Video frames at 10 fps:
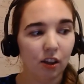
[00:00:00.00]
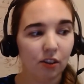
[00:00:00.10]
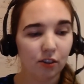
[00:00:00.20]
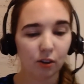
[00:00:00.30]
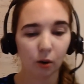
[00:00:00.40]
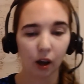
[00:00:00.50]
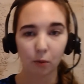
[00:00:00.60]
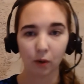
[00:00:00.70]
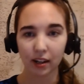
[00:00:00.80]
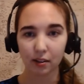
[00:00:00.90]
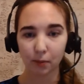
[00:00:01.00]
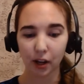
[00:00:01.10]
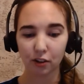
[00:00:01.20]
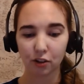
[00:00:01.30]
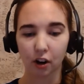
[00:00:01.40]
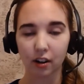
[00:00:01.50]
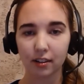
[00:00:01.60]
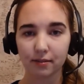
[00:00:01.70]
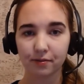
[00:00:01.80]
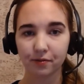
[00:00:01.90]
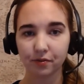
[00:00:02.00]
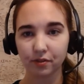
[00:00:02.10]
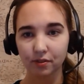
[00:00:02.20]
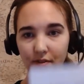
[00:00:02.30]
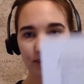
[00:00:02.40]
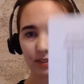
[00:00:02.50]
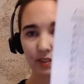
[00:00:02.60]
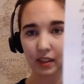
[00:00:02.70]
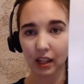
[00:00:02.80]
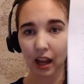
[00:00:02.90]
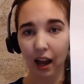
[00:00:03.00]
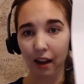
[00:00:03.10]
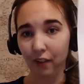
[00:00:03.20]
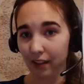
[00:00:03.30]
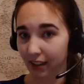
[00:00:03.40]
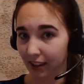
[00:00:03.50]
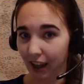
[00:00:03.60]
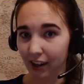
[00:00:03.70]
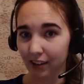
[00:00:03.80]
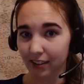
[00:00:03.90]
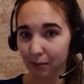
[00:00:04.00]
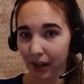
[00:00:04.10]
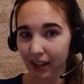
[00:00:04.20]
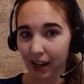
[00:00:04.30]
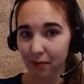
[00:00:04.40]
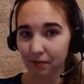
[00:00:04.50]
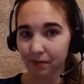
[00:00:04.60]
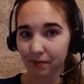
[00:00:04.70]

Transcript: So I went to my chart, I found the letters in my name,